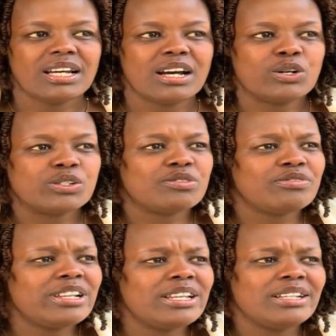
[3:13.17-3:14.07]
I was
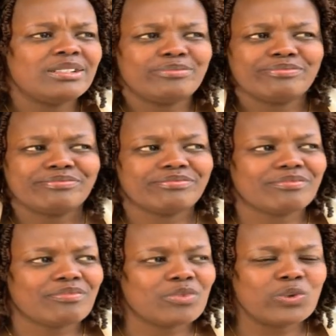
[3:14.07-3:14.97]
feeling,
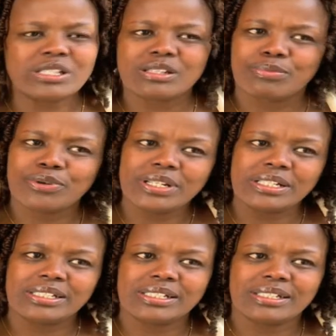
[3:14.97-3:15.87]
what's the
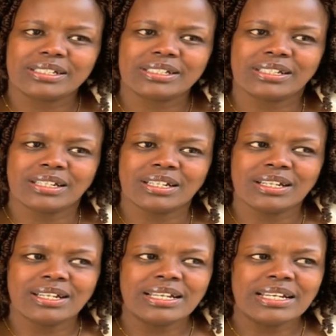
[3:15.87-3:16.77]
point?
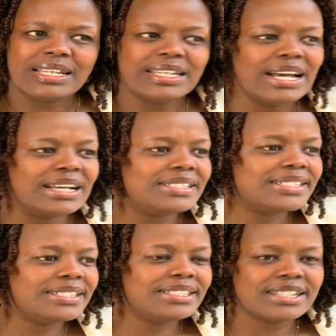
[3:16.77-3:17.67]
Yeah,
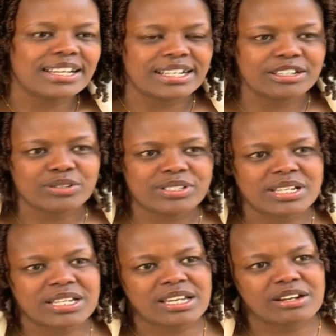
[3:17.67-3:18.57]
children I cannot
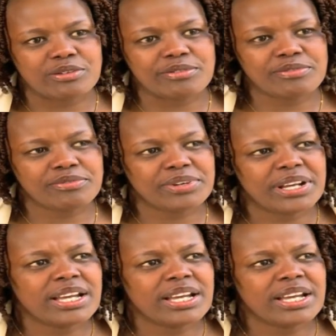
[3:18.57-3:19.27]
take care of.